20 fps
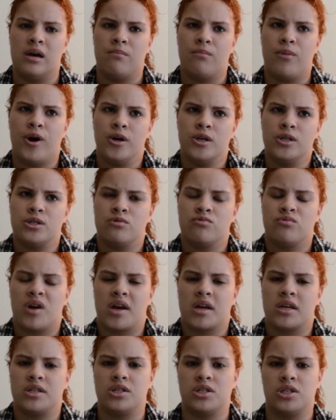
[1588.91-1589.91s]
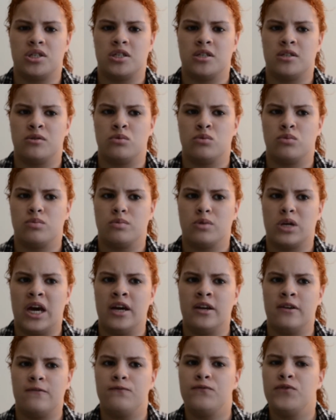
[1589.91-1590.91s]
Parks and Rec is just a
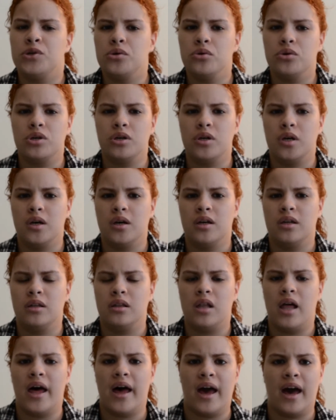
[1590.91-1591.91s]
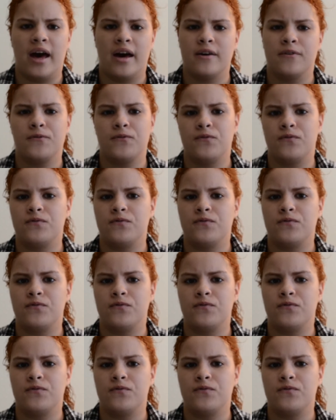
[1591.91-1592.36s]
kind of feel good laugh,